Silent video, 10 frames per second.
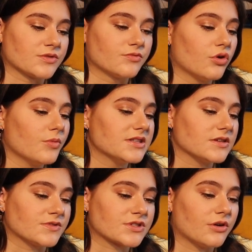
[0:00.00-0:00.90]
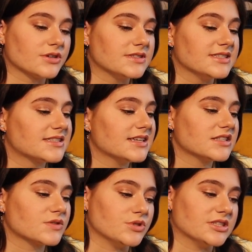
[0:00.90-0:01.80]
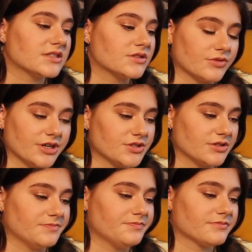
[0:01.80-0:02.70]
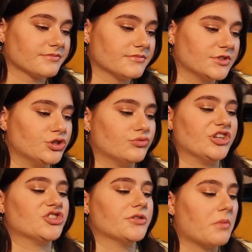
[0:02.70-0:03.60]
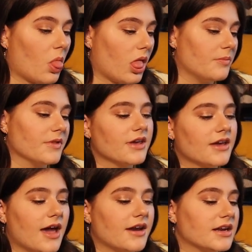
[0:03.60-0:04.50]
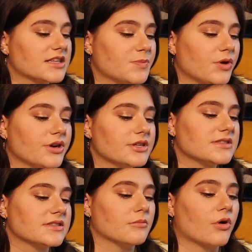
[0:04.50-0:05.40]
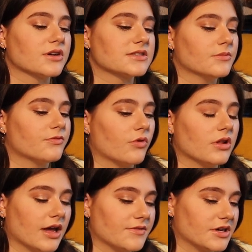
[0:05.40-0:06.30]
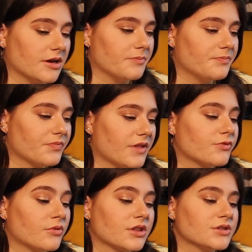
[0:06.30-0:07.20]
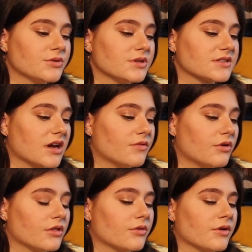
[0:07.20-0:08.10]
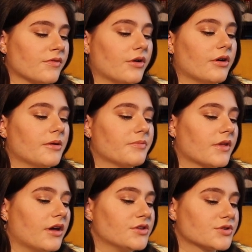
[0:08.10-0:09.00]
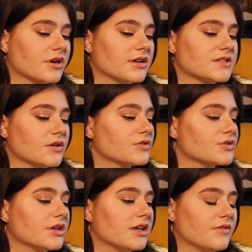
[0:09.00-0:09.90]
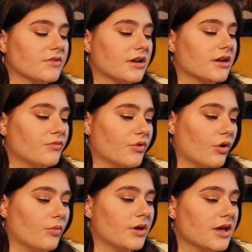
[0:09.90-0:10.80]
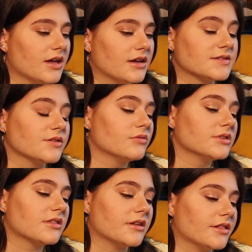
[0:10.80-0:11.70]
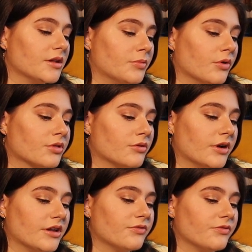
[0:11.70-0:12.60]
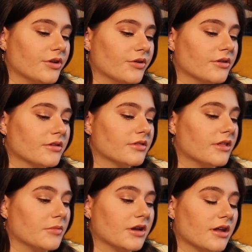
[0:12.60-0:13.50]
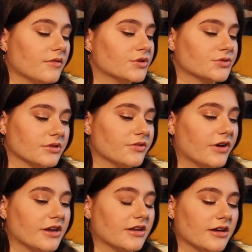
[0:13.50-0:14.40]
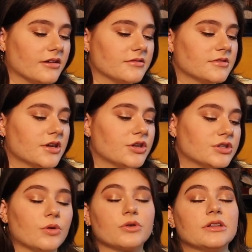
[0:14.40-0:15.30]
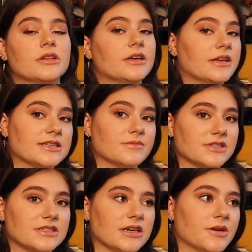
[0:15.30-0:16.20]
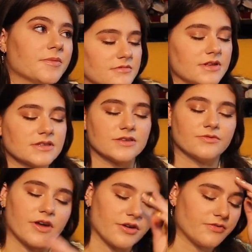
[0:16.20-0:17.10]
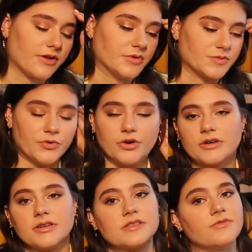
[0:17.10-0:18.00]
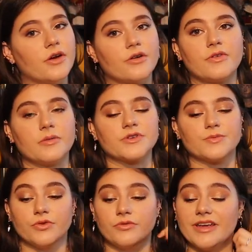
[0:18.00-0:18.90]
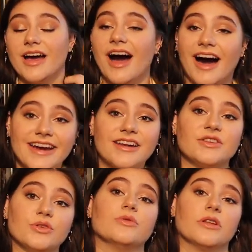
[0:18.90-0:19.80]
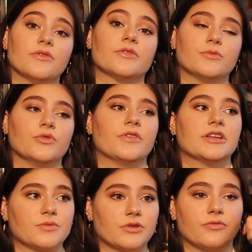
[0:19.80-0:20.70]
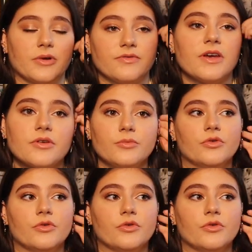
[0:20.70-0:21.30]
is a romance of scarcely 6 weeks duration, and an experience that marks them for a lifetime. For what the two discover on the Riviera, and during a sultry evening in Rome, is the only thing they both already fear they may never truly find again. Total intimacy. This is a very famous book. It's a very famous movie. I do love the movie. It's one of my favorite